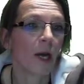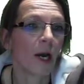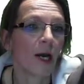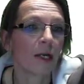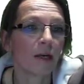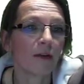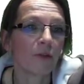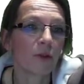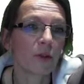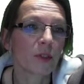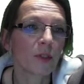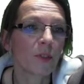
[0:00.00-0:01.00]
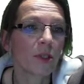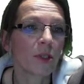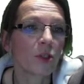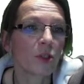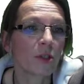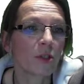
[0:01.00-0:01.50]
And I've used them
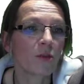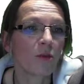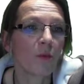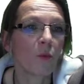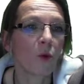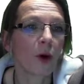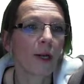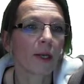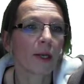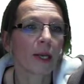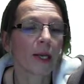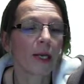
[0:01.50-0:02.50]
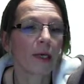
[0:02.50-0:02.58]
each of them 1